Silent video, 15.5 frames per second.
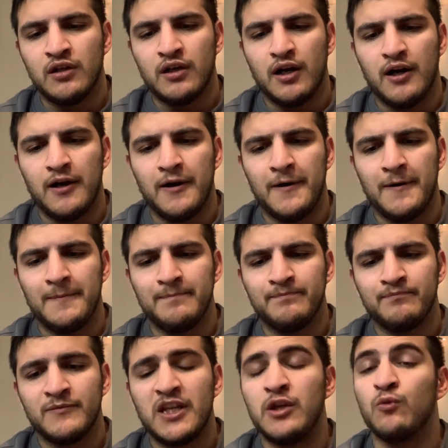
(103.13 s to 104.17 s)
Um,
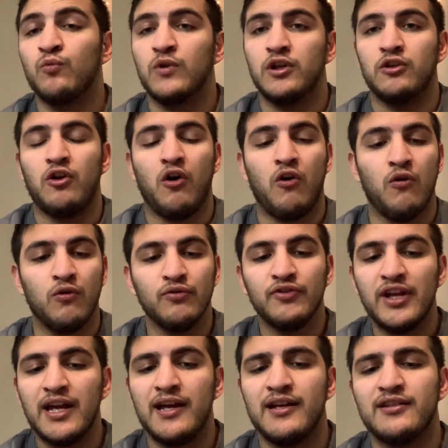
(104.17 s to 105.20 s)
he will hold
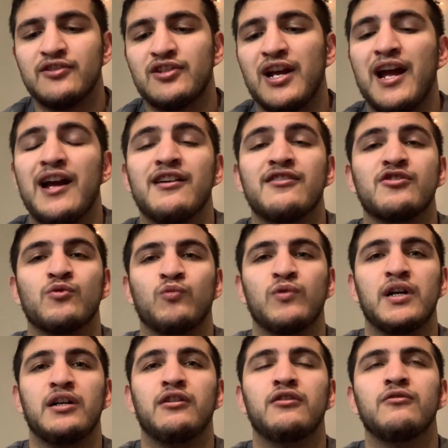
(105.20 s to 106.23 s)
the edge as
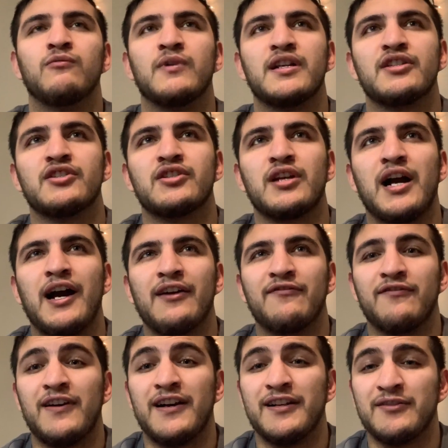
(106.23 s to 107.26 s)
well, which I
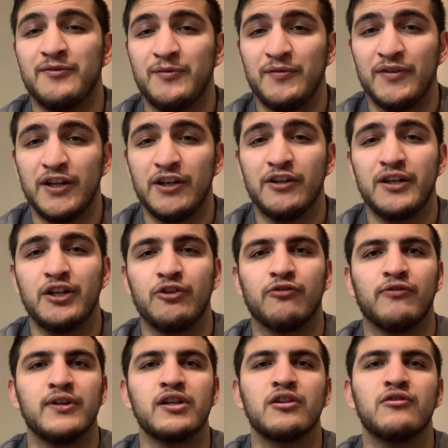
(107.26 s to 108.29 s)
find very
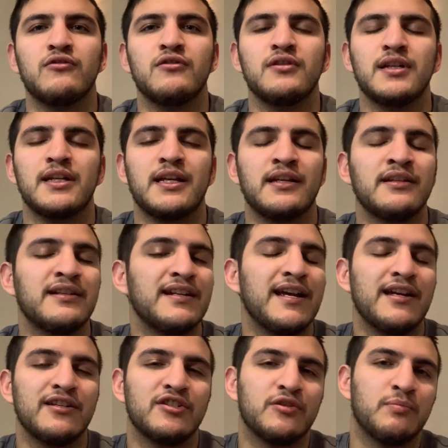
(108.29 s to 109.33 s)
critical in an
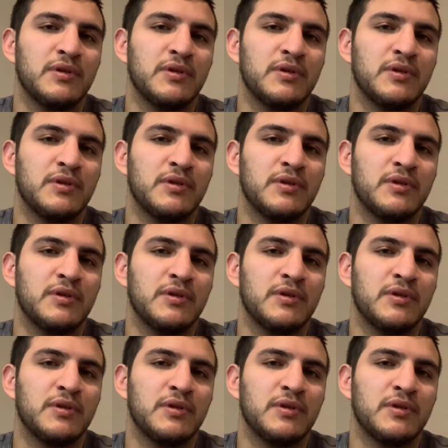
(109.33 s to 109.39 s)
edge